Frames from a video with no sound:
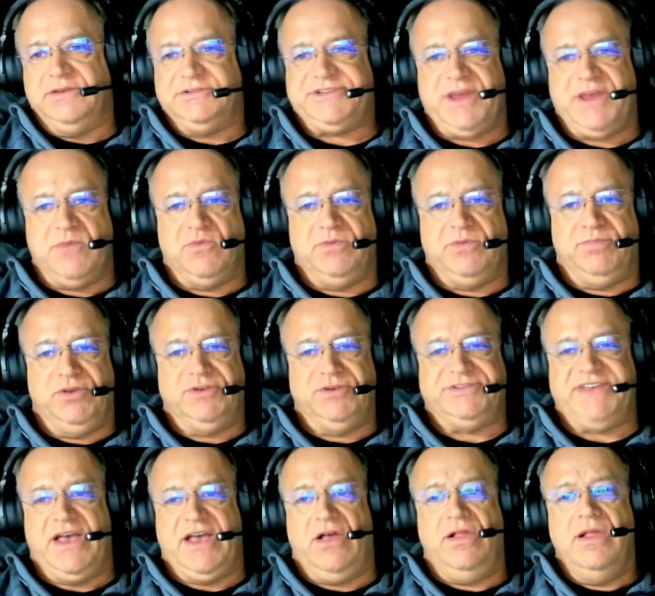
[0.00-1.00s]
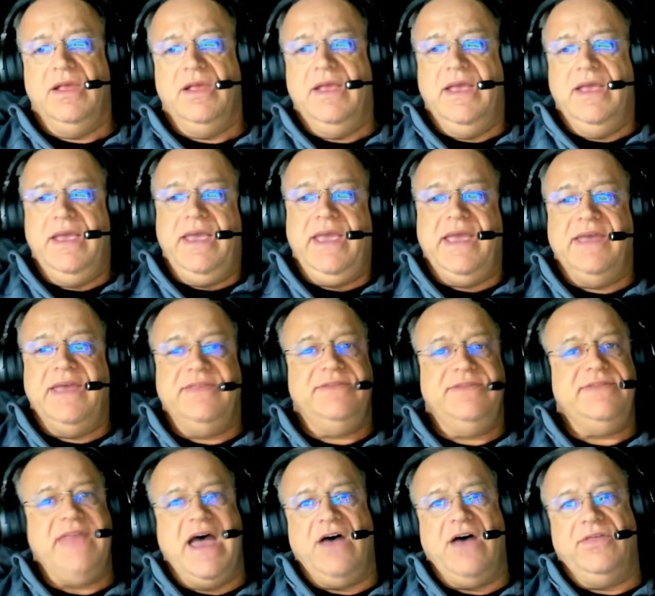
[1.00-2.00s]
Same with Blue Zell,
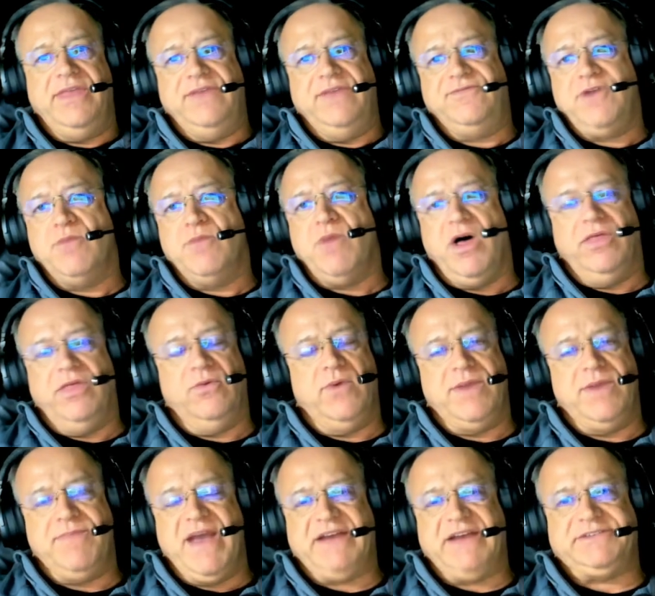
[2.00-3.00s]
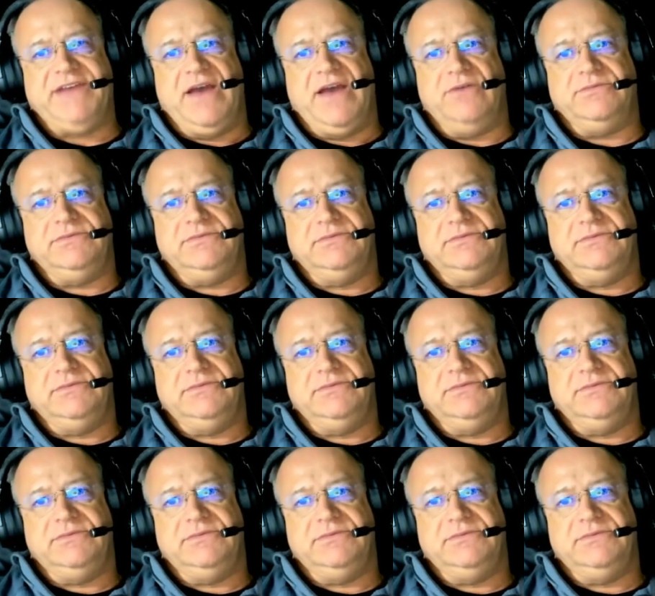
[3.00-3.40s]
and now they've come all the way back down.